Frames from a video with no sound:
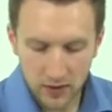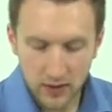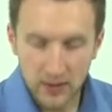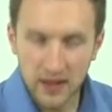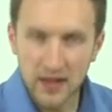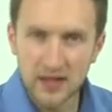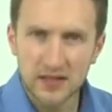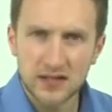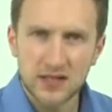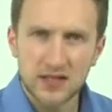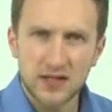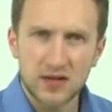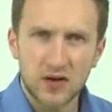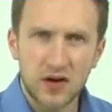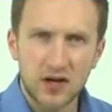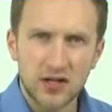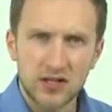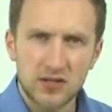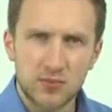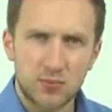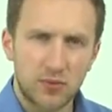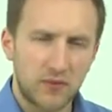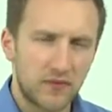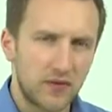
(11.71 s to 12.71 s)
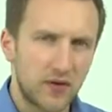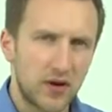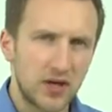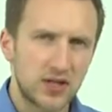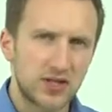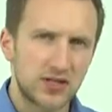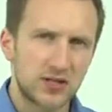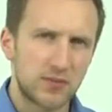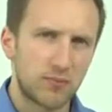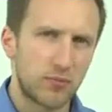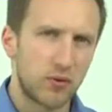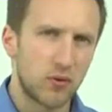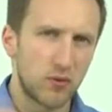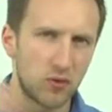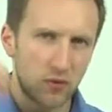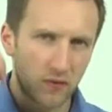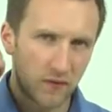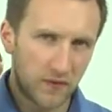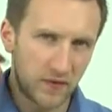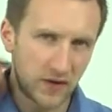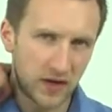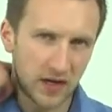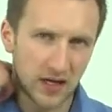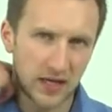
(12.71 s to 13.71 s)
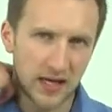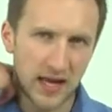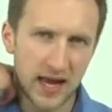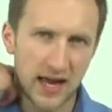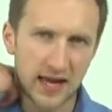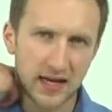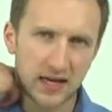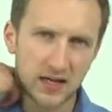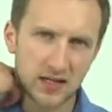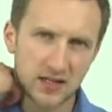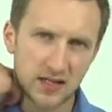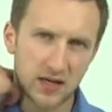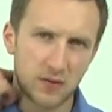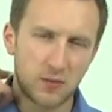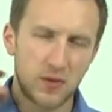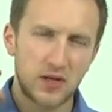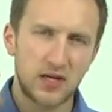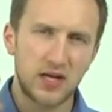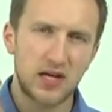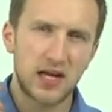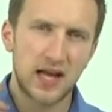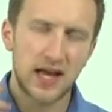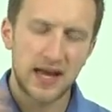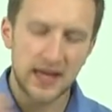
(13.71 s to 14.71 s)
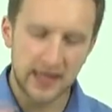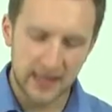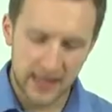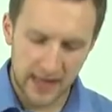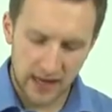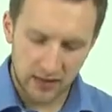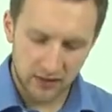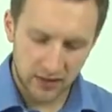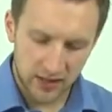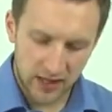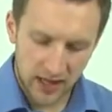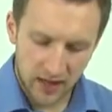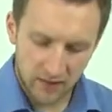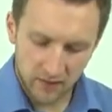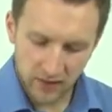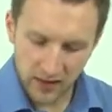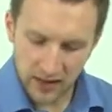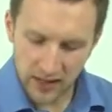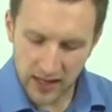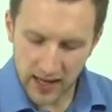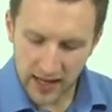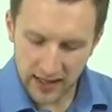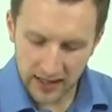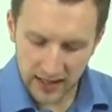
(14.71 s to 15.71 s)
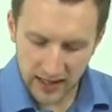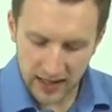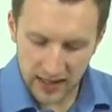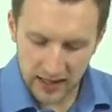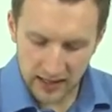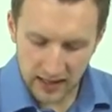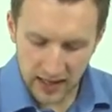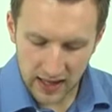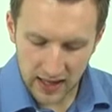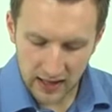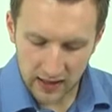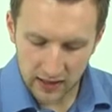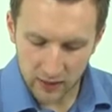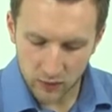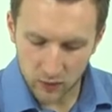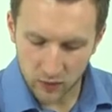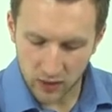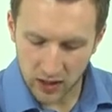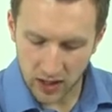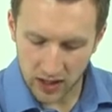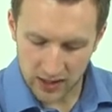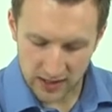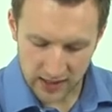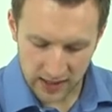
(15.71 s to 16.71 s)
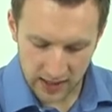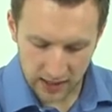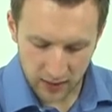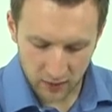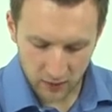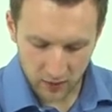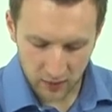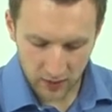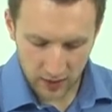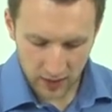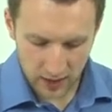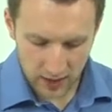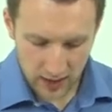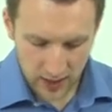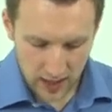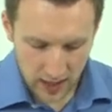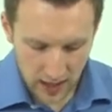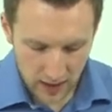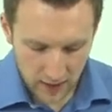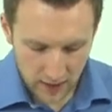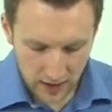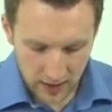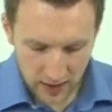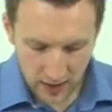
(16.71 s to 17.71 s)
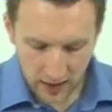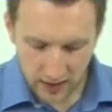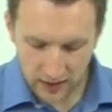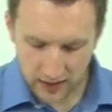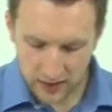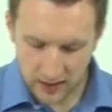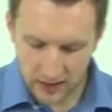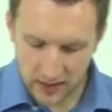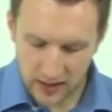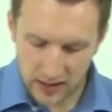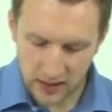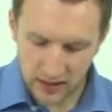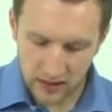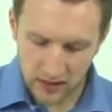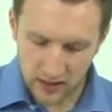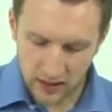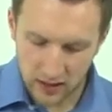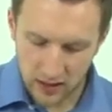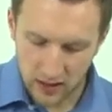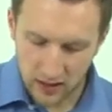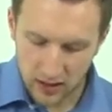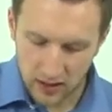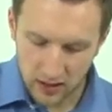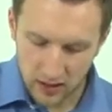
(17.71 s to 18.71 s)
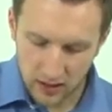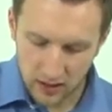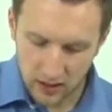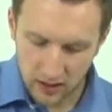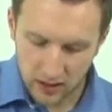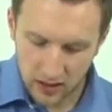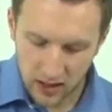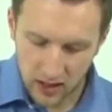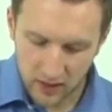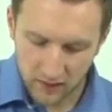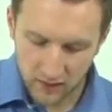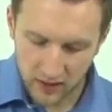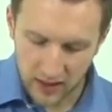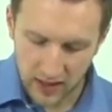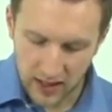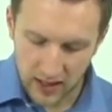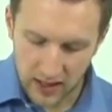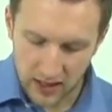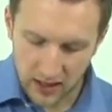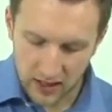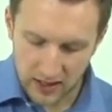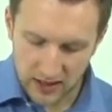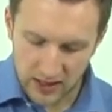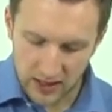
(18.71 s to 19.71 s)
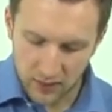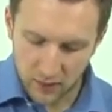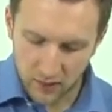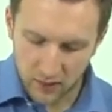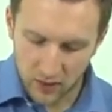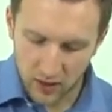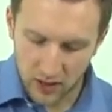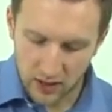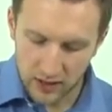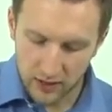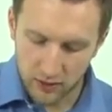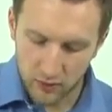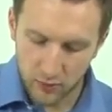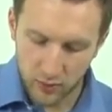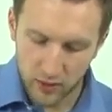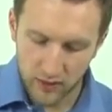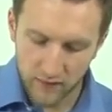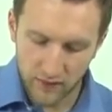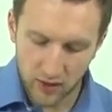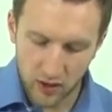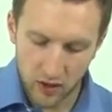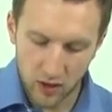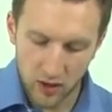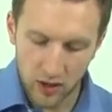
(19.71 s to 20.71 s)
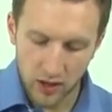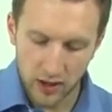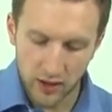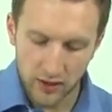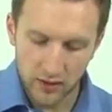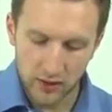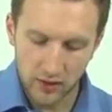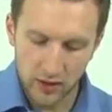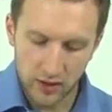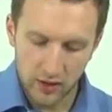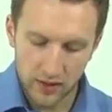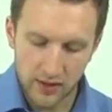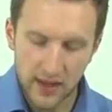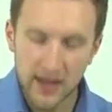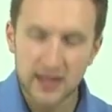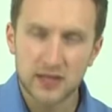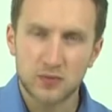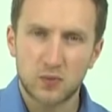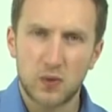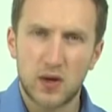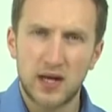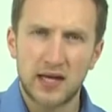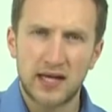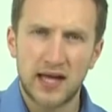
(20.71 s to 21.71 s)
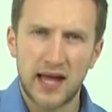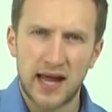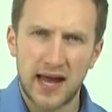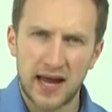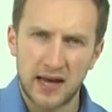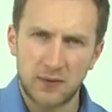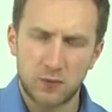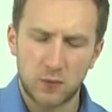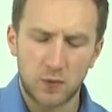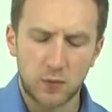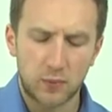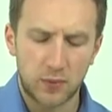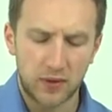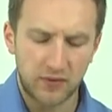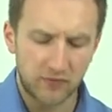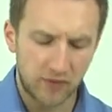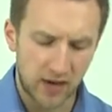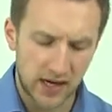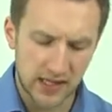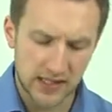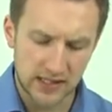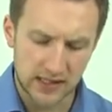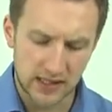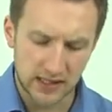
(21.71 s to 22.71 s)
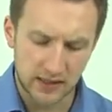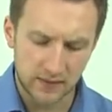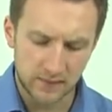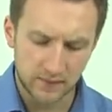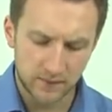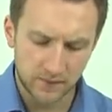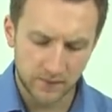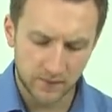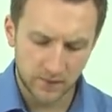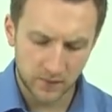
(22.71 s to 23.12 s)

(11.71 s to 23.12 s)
That's designed to provide support for your neck. So when you lay down, you'd have your neck in that little cutout. And then underneath the cover here, you can see we've got a little bit of a hollow. That's where your head would be resting.